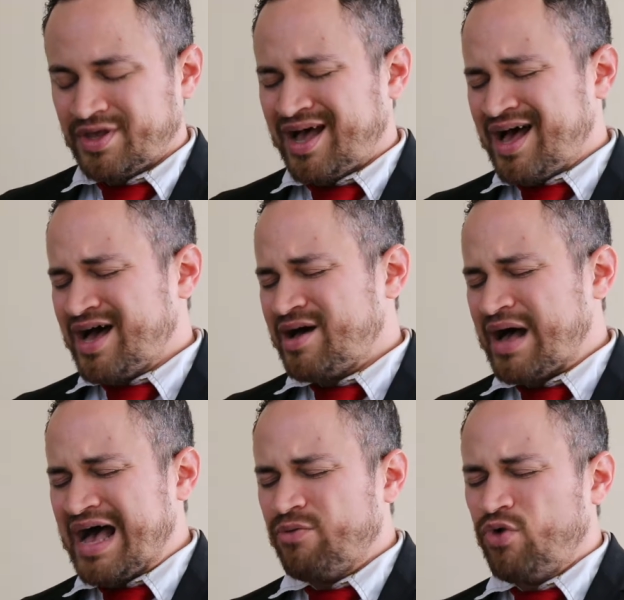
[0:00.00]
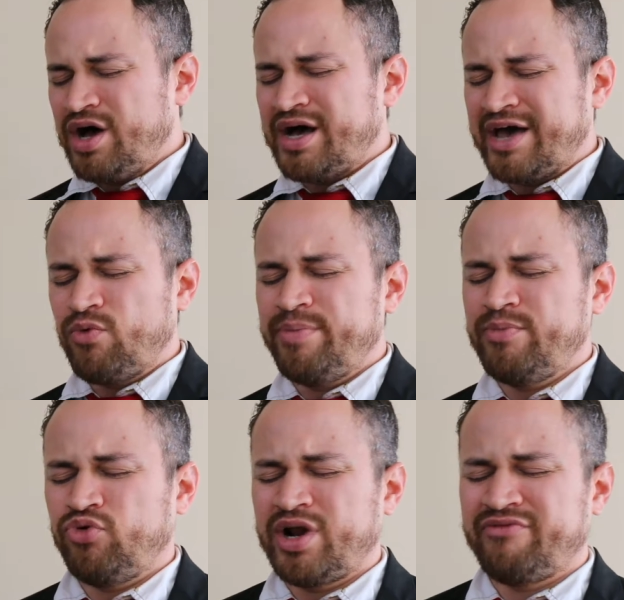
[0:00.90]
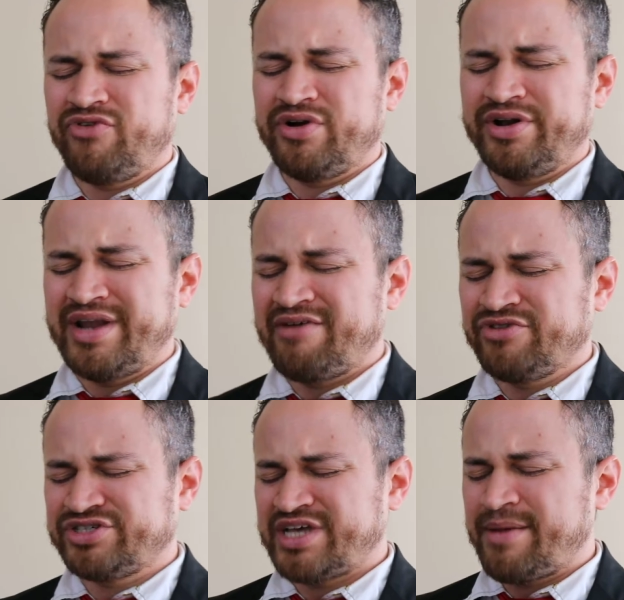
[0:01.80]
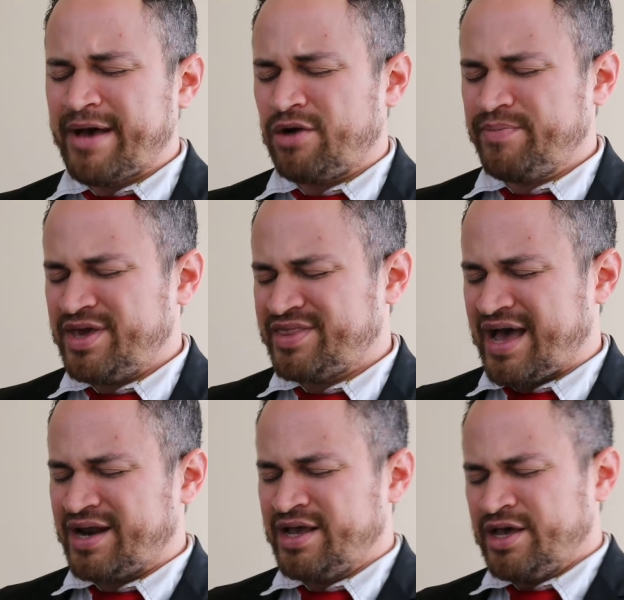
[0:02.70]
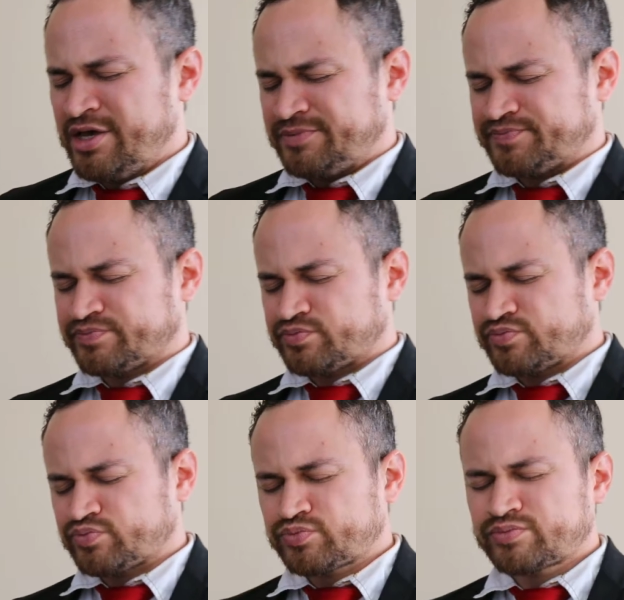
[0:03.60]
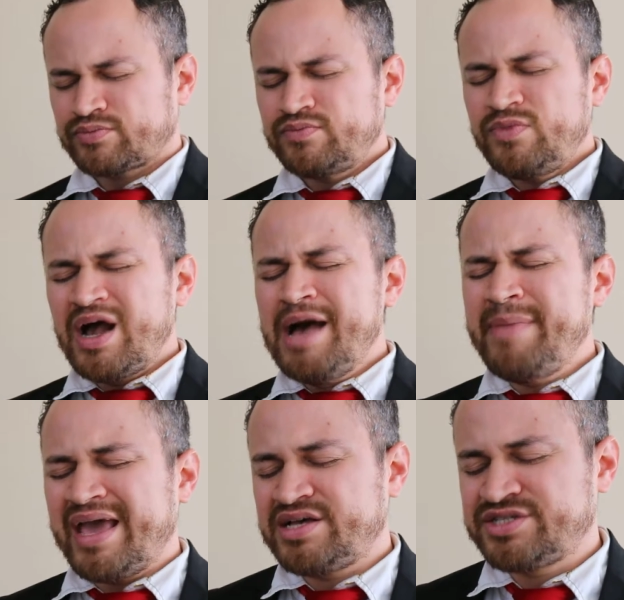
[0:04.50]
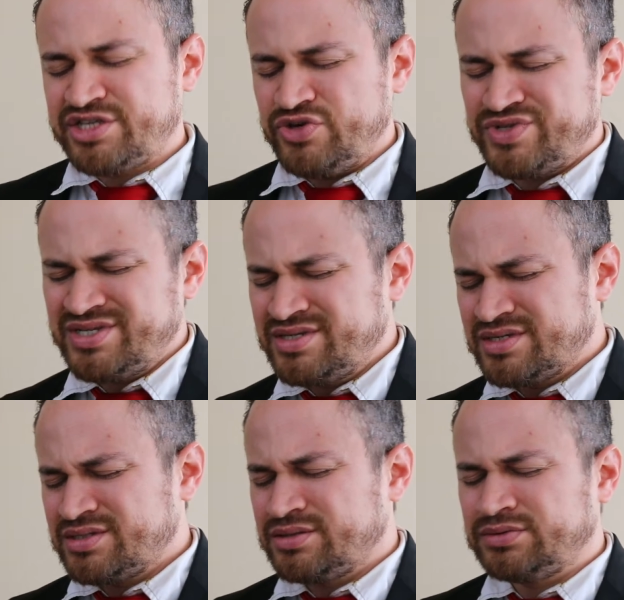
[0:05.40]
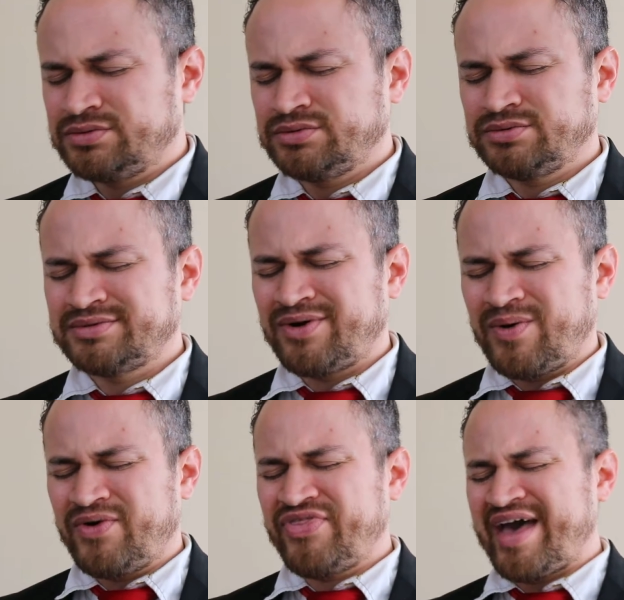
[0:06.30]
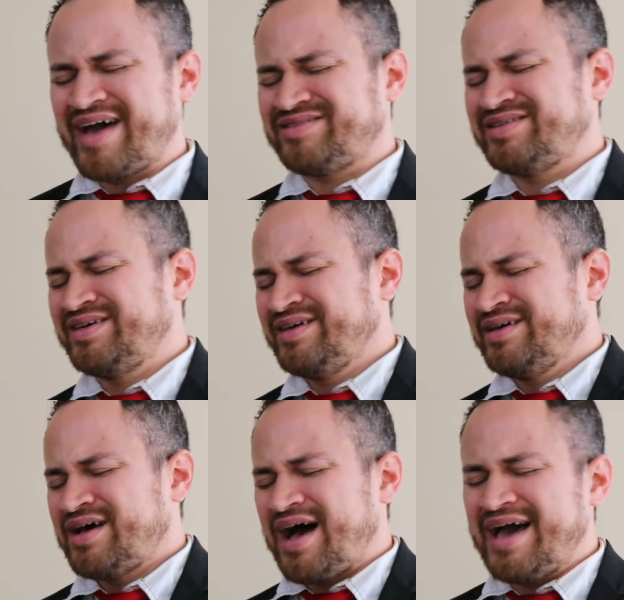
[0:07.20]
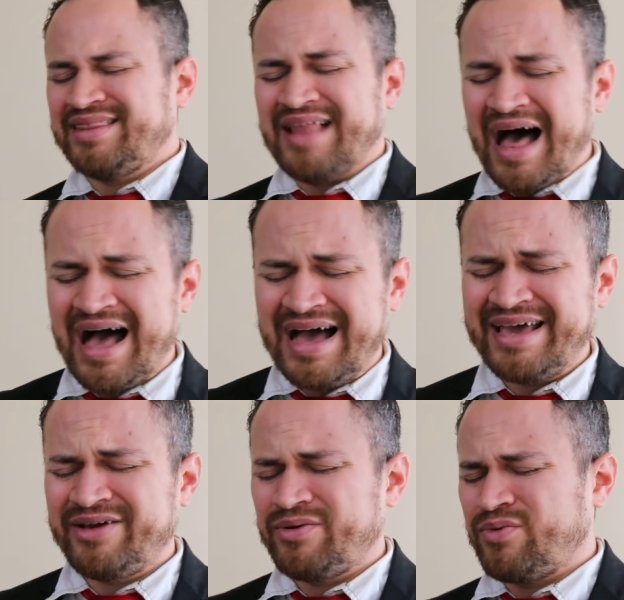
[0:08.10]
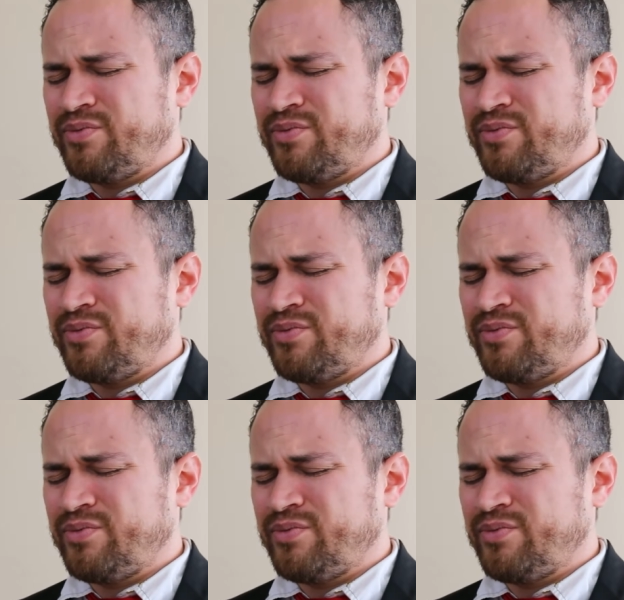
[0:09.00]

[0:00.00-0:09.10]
I don't want people to ever never say about me that I make excuses or that I lie.